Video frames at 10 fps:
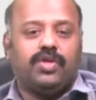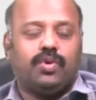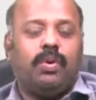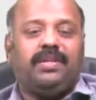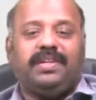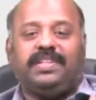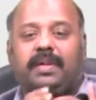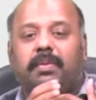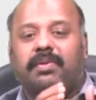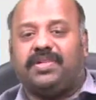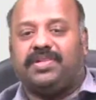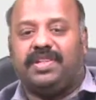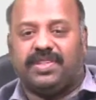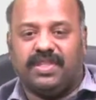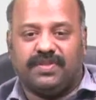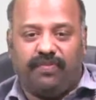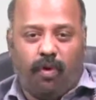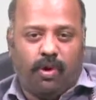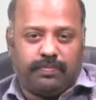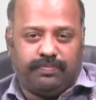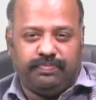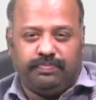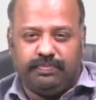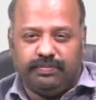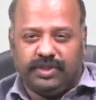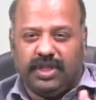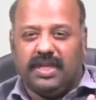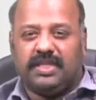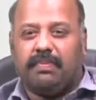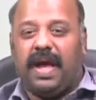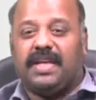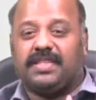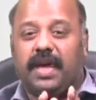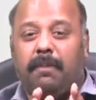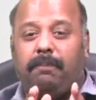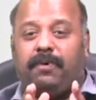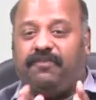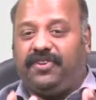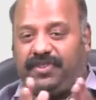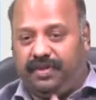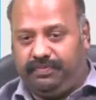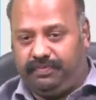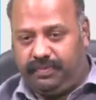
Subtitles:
So what are the reasonable restrictions for journalism as a profession?